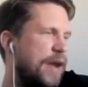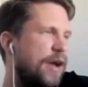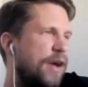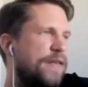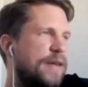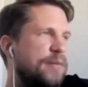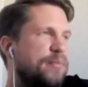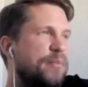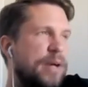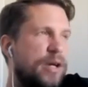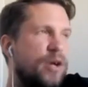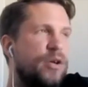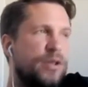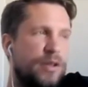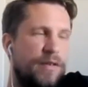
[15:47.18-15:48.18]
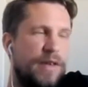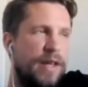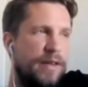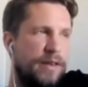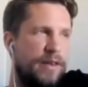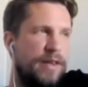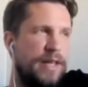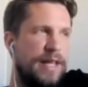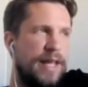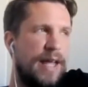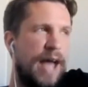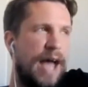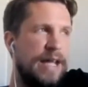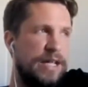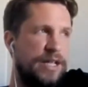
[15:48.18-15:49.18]
I think because of the the
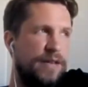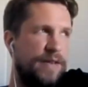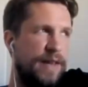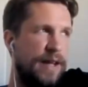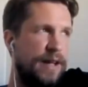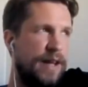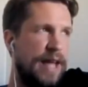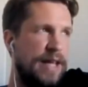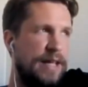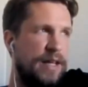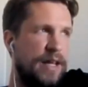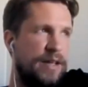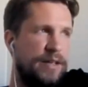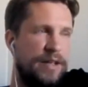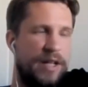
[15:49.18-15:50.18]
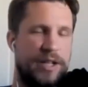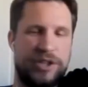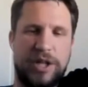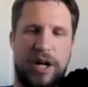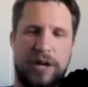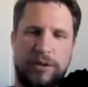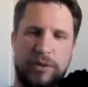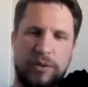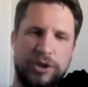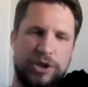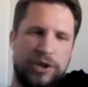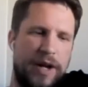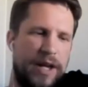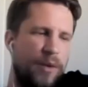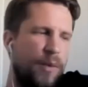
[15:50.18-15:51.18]
age thing, they it, it shut a door
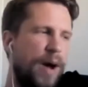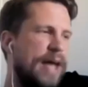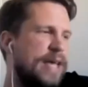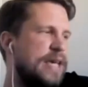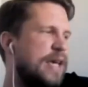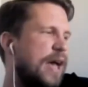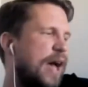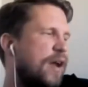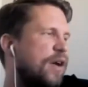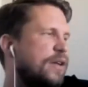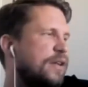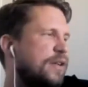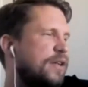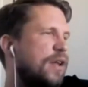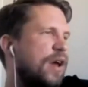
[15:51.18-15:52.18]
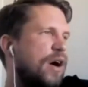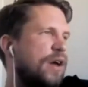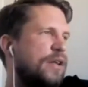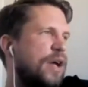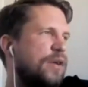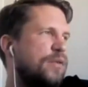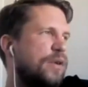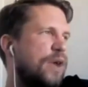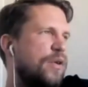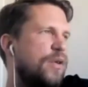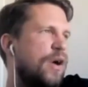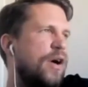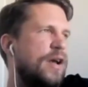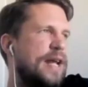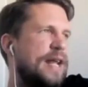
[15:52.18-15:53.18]
straight away, and I I don't know that
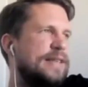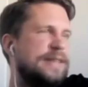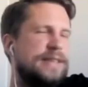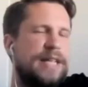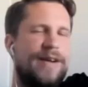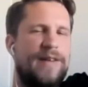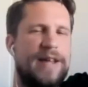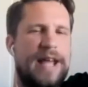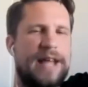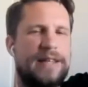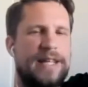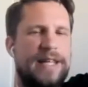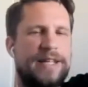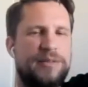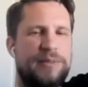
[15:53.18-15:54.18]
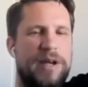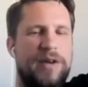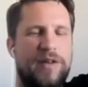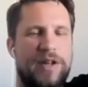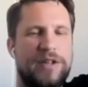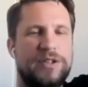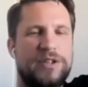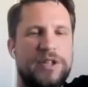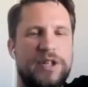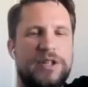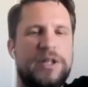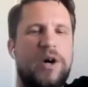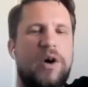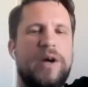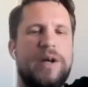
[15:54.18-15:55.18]
I necessarily had the experience at the
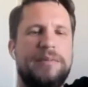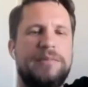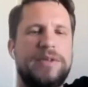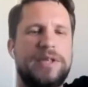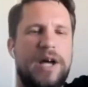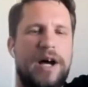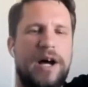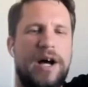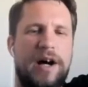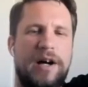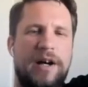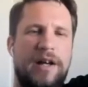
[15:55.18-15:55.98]
time to